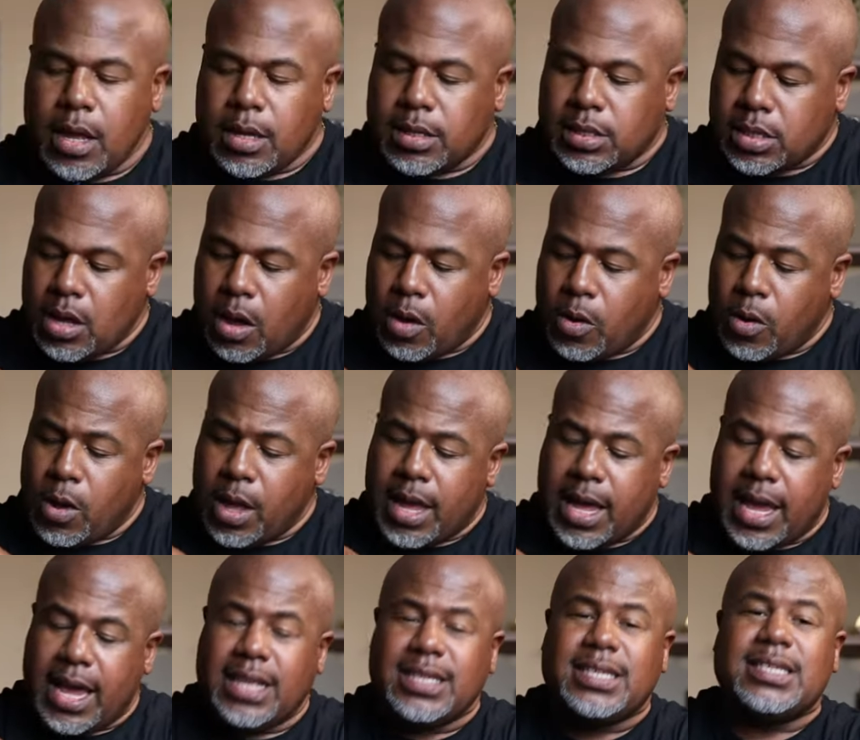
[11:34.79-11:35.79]
So
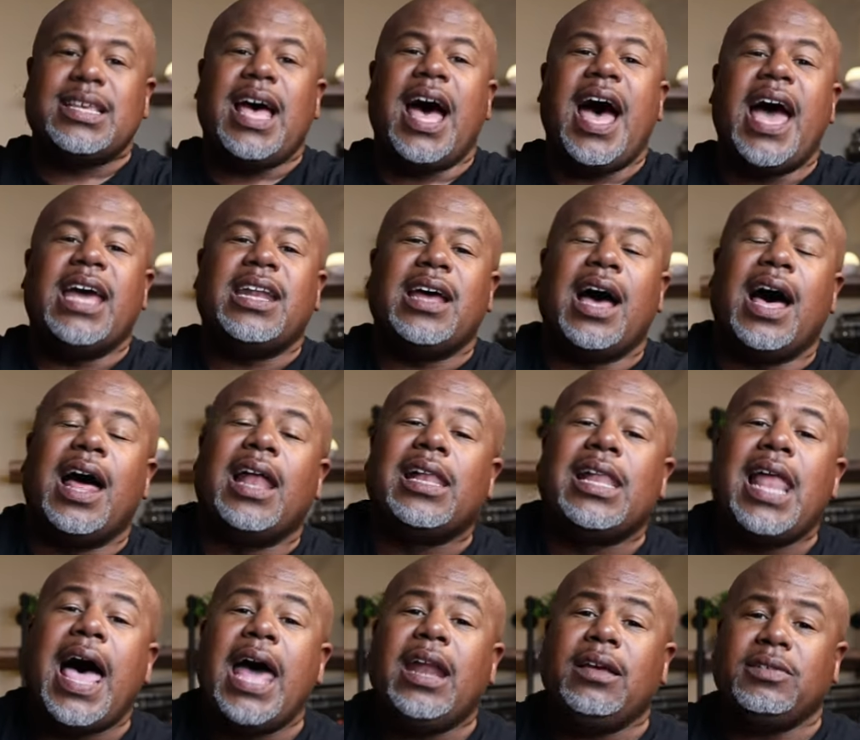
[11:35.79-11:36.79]
inside, a
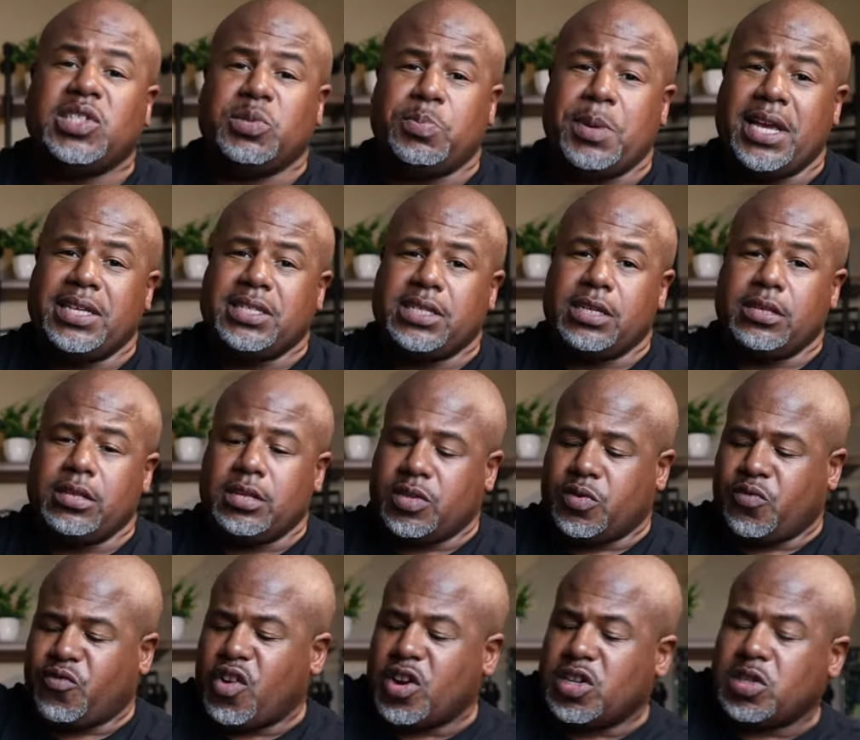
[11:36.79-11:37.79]
lot of space in this
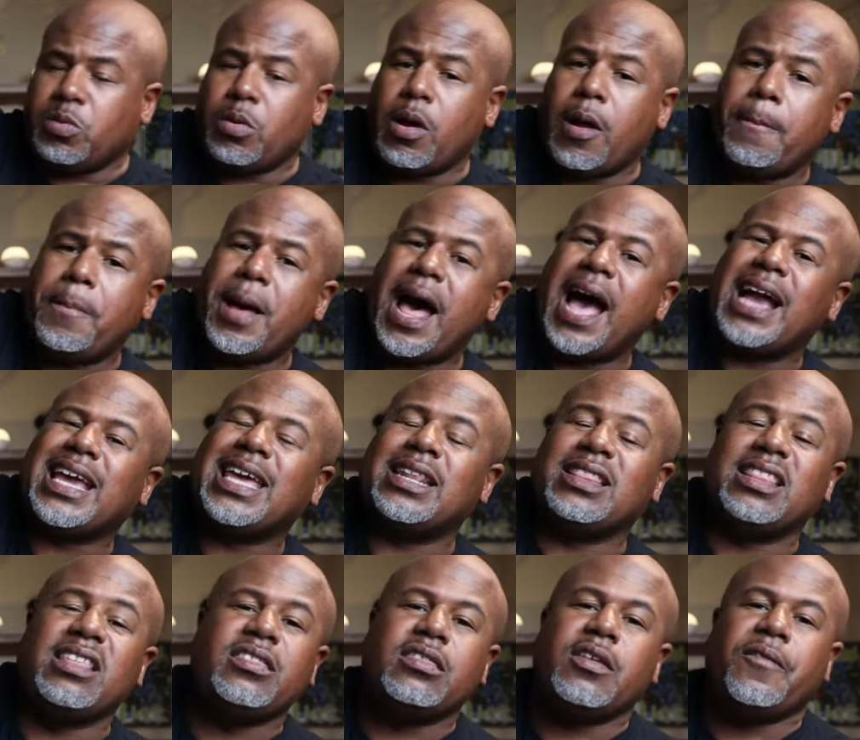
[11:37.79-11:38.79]
first front pocket.
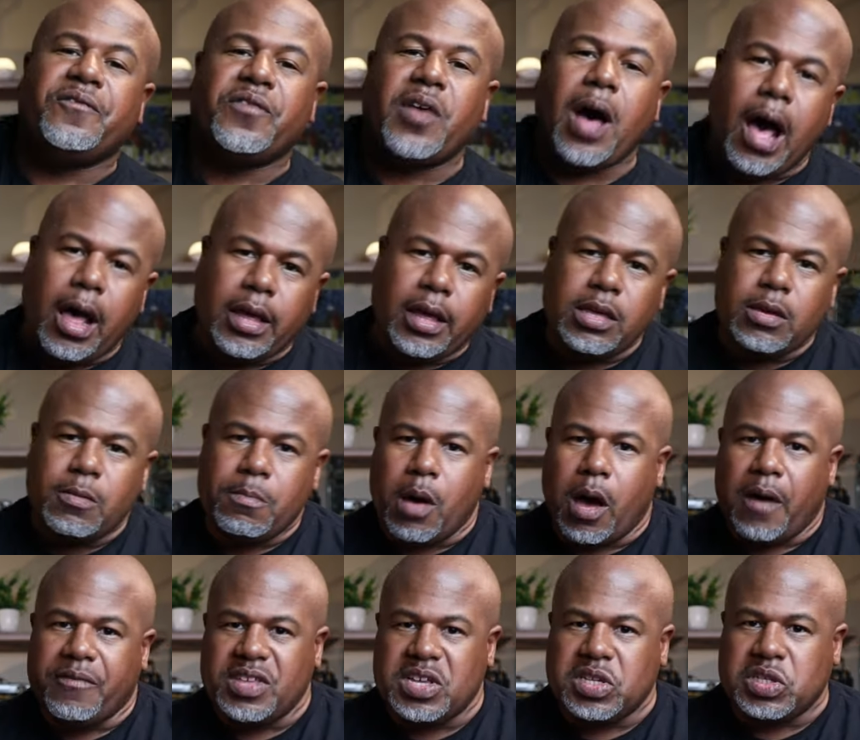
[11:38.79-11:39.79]
The, the volume
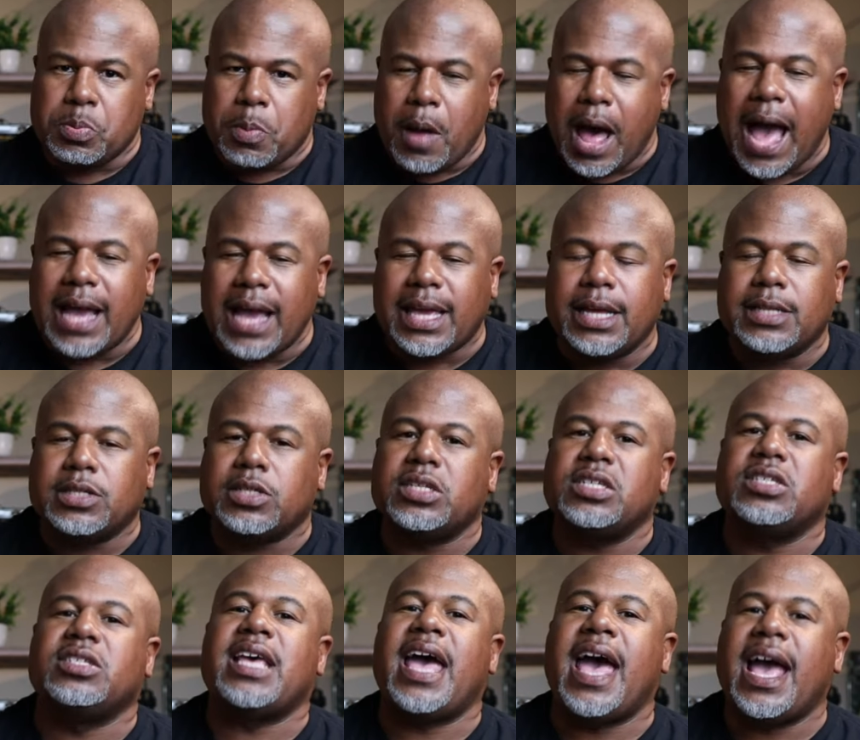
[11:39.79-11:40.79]
of these pockets
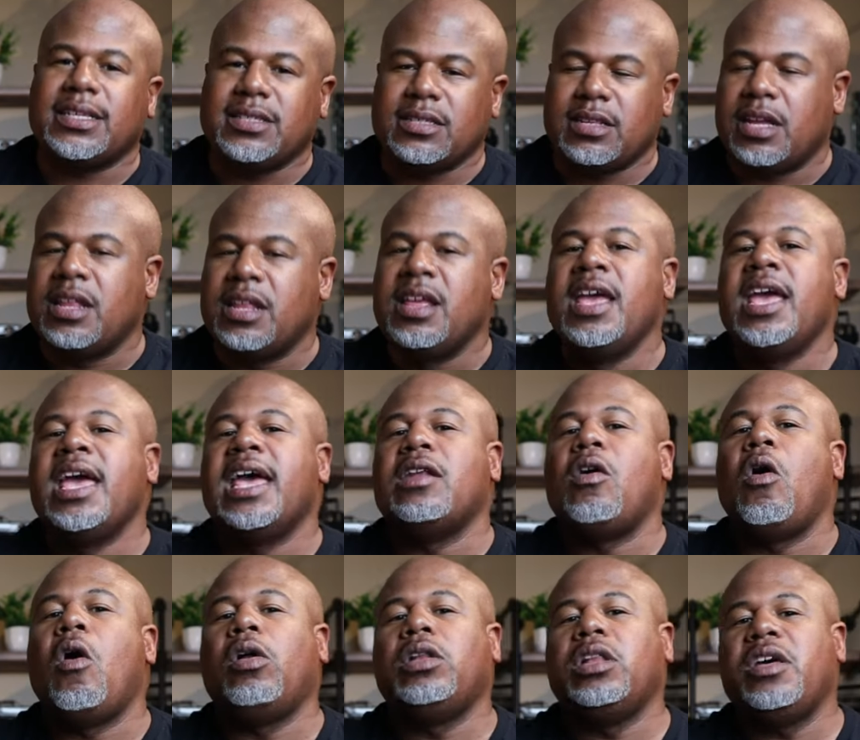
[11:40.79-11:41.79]
is excellent and
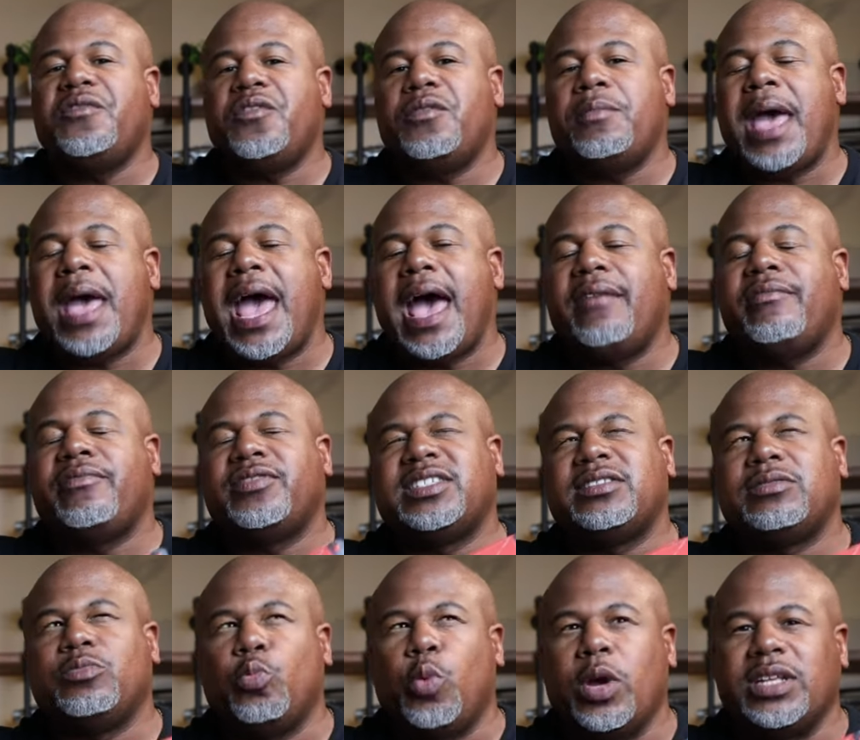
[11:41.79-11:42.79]
all of them have
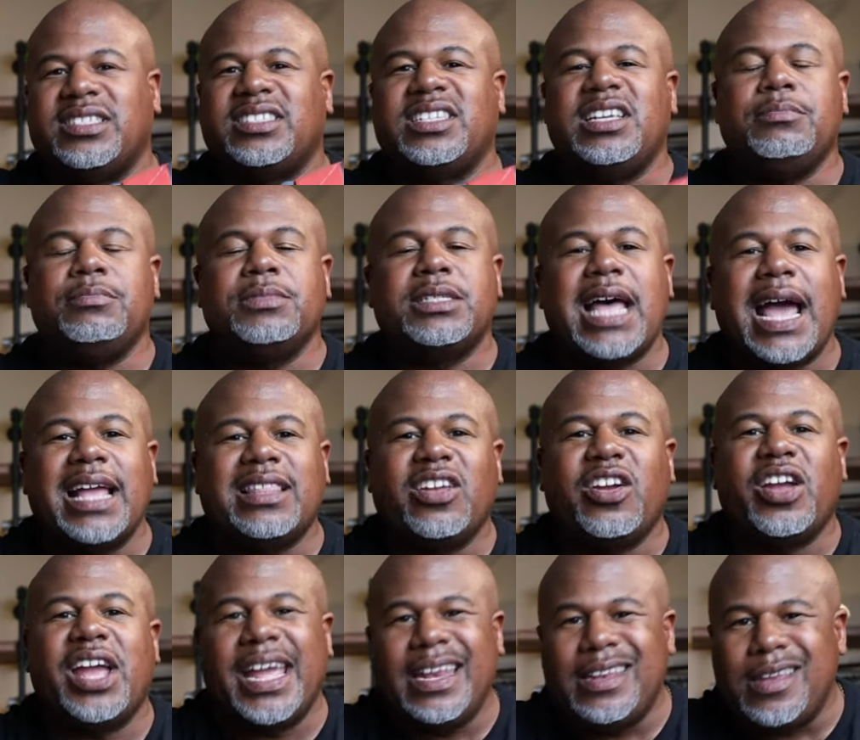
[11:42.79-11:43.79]
what seems like
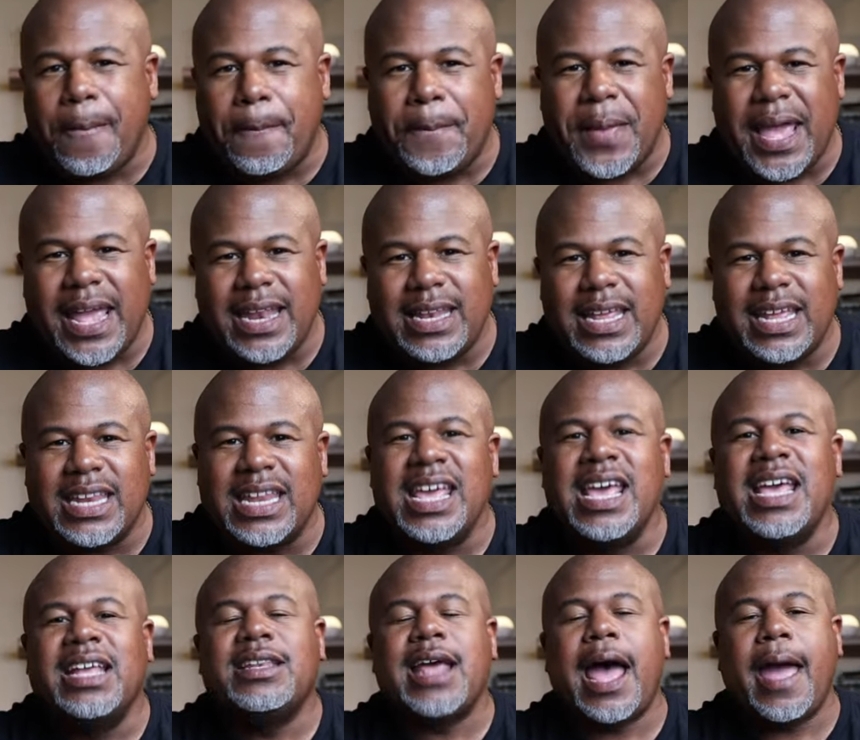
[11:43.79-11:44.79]
their independent
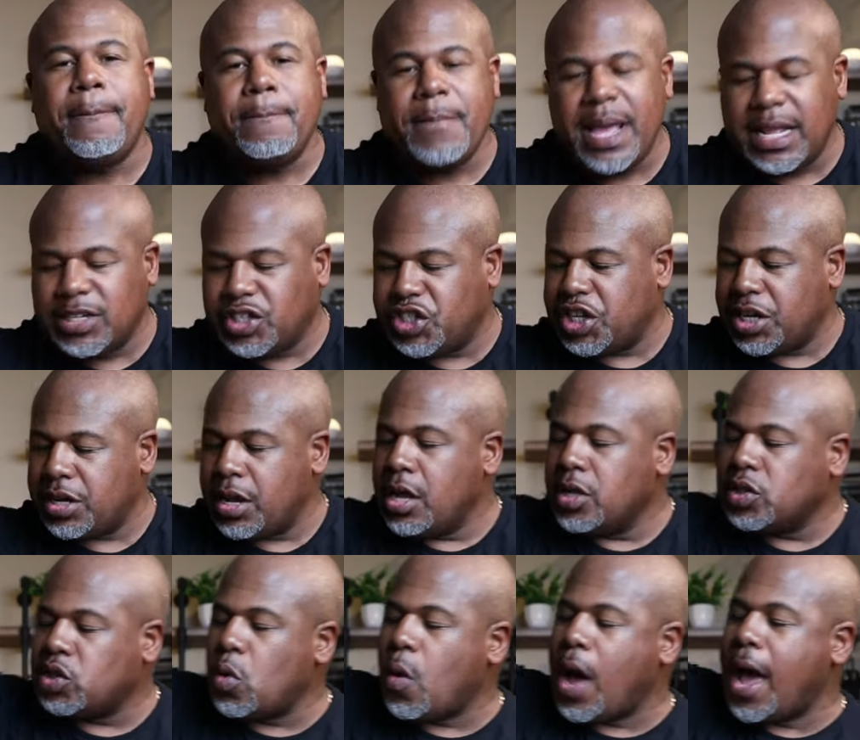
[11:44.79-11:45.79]
dimension.
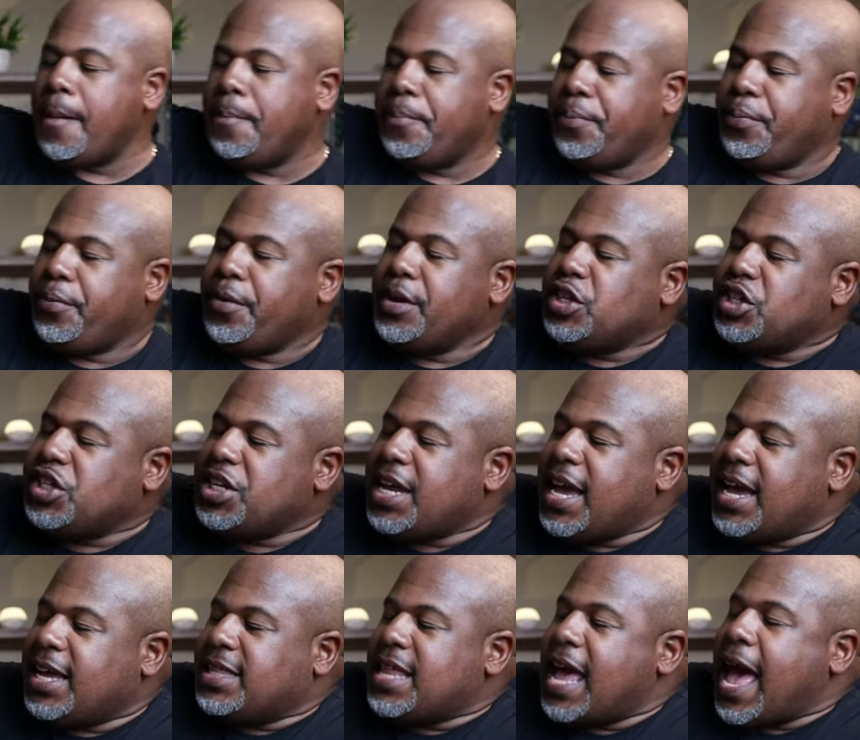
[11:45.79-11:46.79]
So I
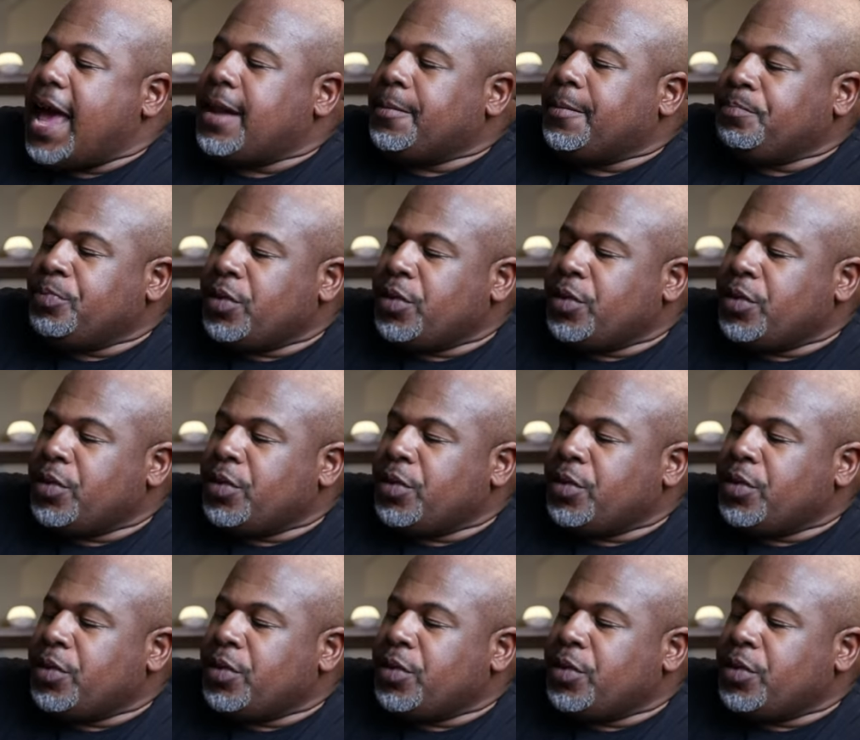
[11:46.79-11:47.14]
appreciate that.